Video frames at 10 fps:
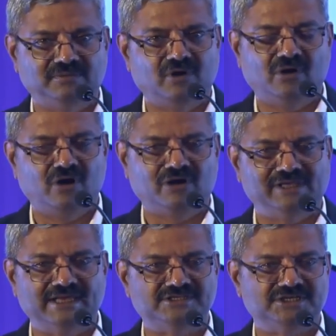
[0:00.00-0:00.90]

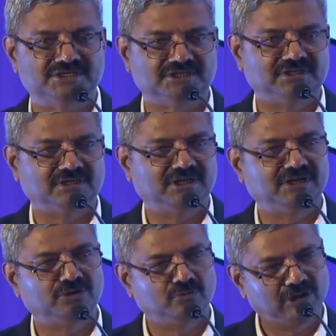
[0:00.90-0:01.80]
organization, that
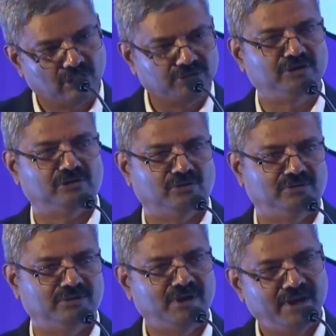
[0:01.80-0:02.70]
you will on your
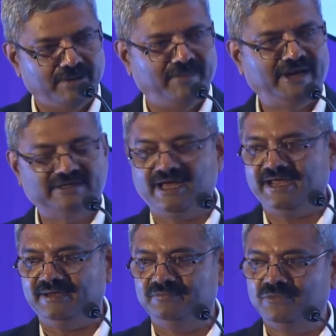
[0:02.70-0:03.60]
own make
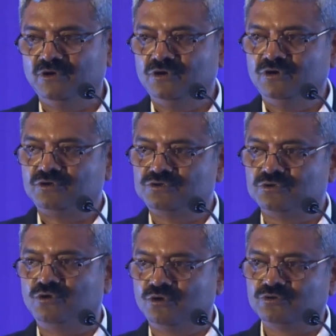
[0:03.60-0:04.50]
time to
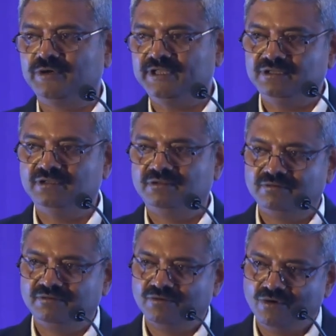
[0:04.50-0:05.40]
go to an
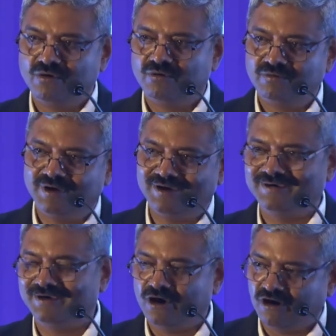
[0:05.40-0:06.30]

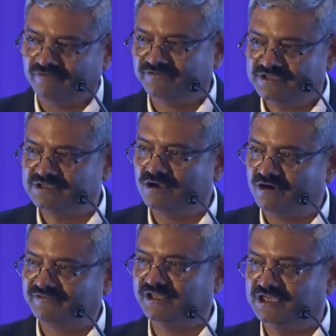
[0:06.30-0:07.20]

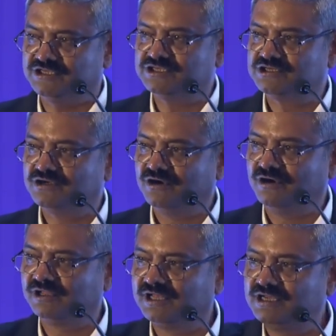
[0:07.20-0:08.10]
orphanage
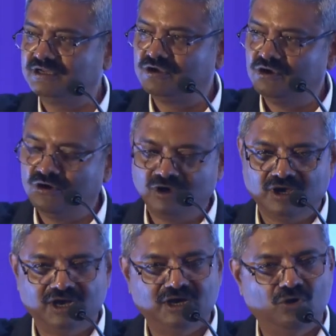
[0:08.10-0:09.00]
or
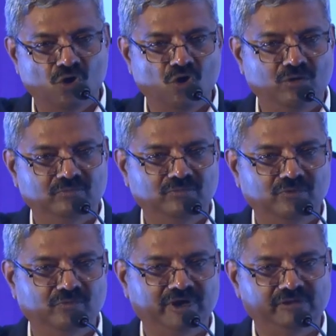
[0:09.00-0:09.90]
a home
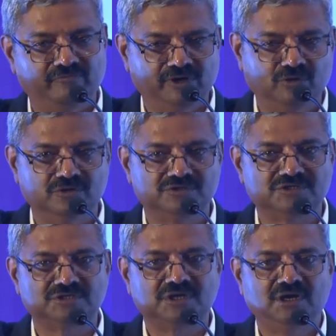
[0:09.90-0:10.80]
where
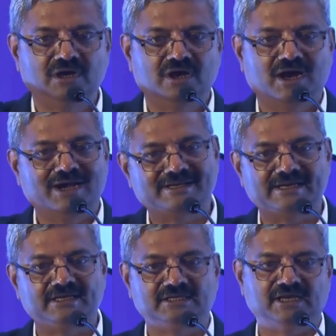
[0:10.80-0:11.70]
widows are
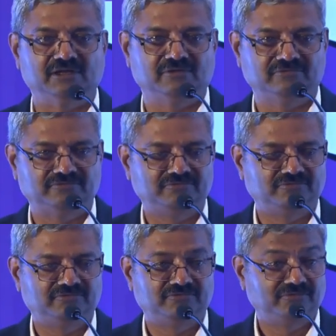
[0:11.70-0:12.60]
taken care of.
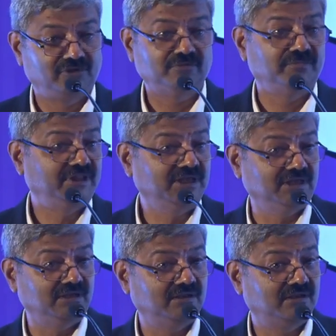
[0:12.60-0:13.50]
Not
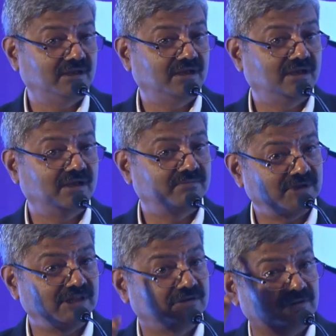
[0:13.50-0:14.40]
many. I'm
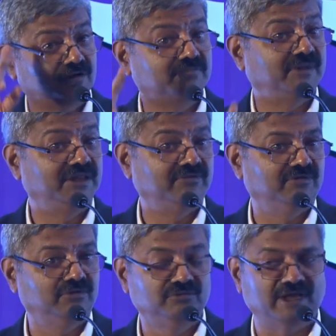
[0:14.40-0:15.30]
telling you, not many will
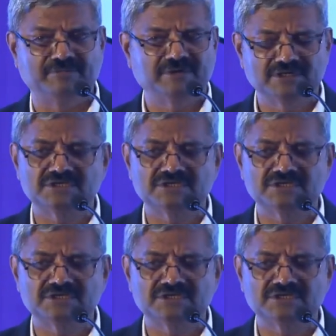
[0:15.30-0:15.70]
do that, because